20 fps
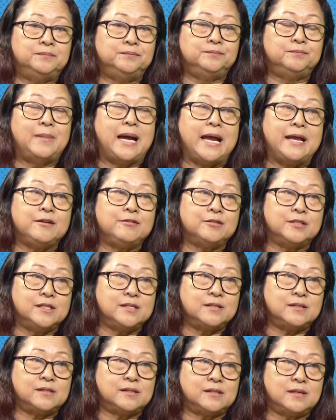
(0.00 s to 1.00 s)

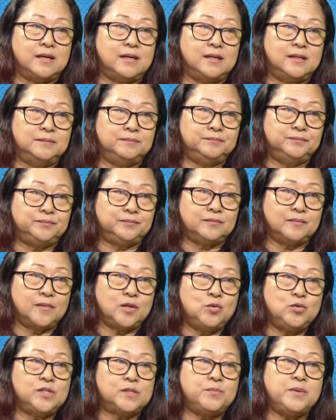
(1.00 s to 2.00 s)
migrants
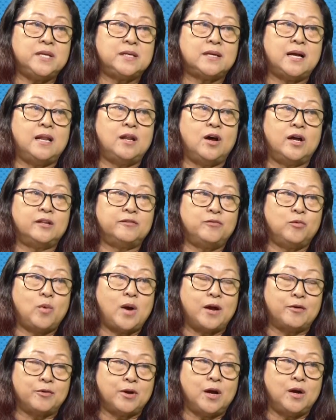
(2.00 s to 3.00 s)
who speak a lot of
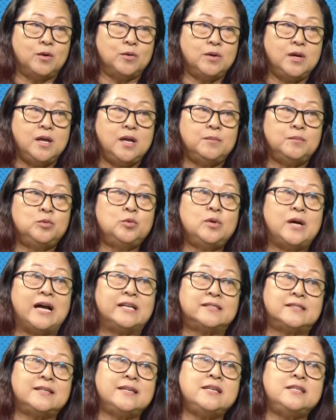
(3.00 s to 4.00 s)
Warao, who
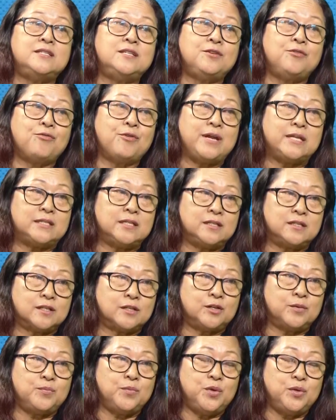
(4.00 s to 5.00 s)
has to integrate into
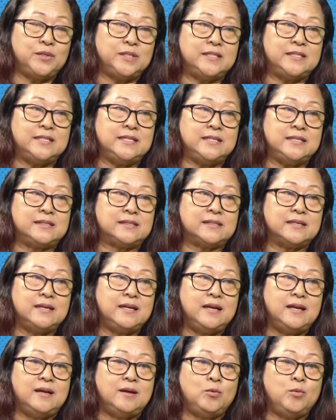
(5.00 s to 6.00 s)
communities
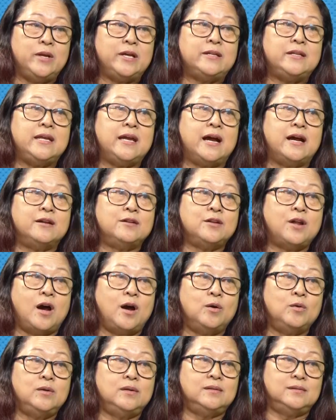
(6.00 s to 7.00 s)
where they are
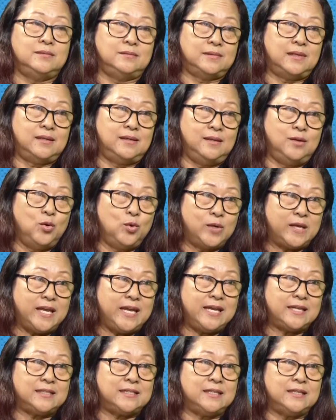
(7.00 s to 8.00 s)
now
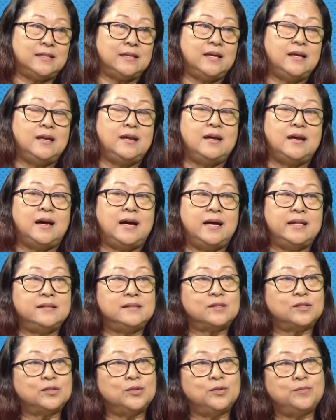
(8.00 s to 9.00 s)
located,
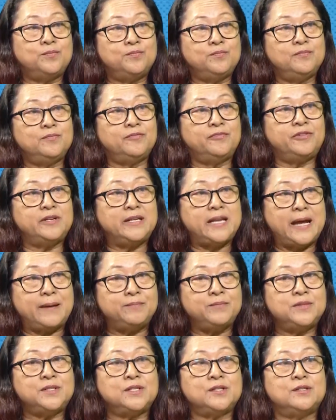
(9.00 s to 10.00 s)
and so for
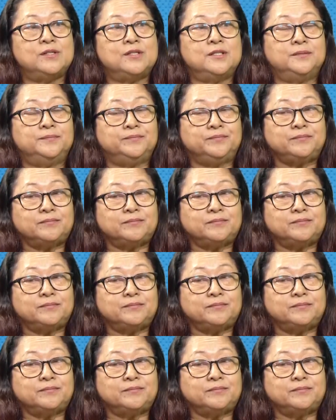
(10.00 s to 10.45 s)
them to